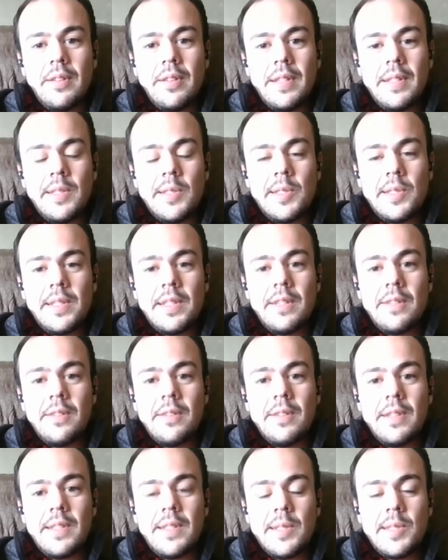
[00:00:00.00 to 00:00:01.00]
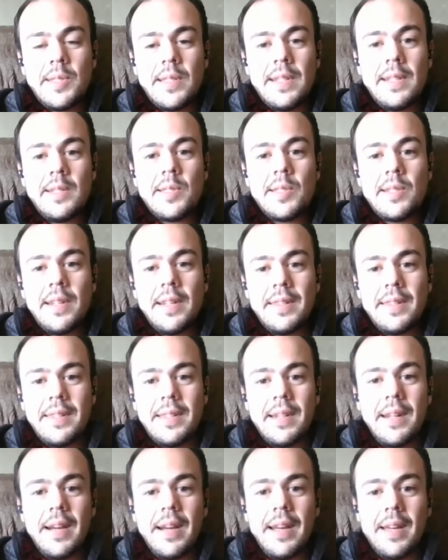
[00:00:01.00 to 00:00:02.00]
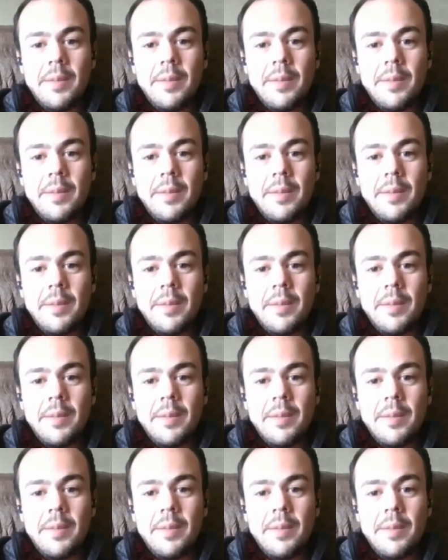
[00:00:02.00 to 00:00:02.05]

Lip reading: insecurities. And it's not that